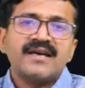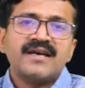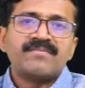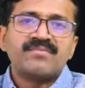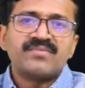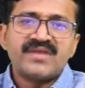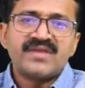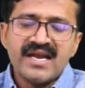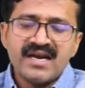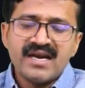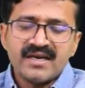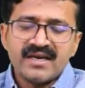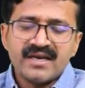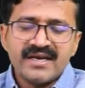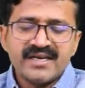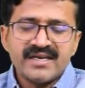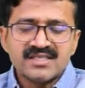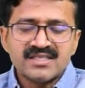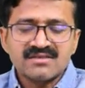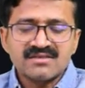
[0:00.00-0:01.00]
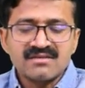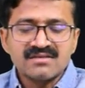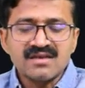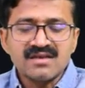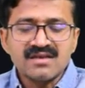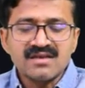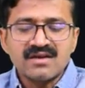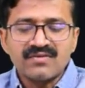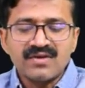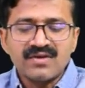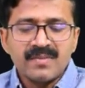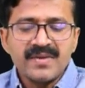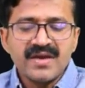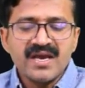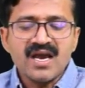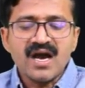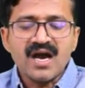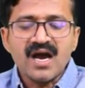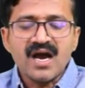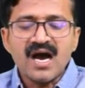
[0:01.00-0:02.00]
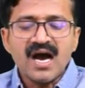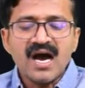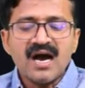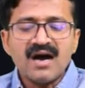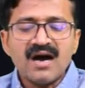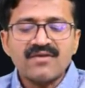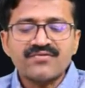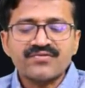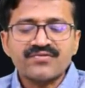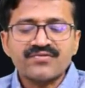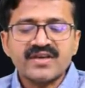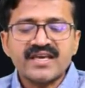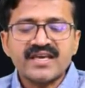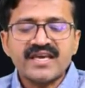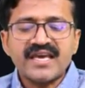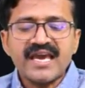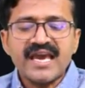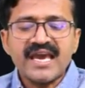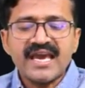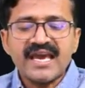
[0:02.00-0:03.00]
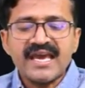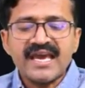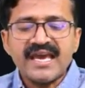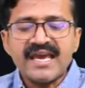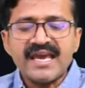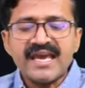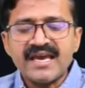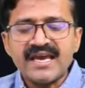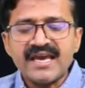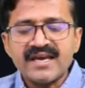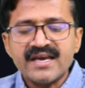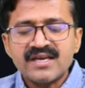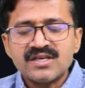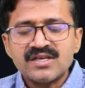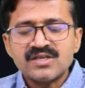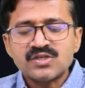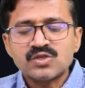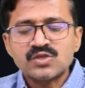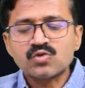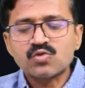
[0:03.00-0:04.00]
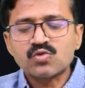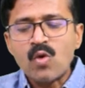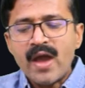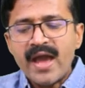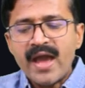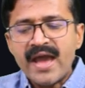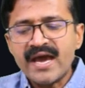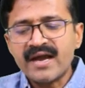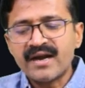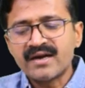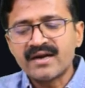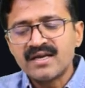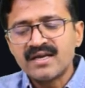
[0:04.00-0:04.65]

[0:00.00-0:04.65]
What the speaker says: Then its result will be half k a square.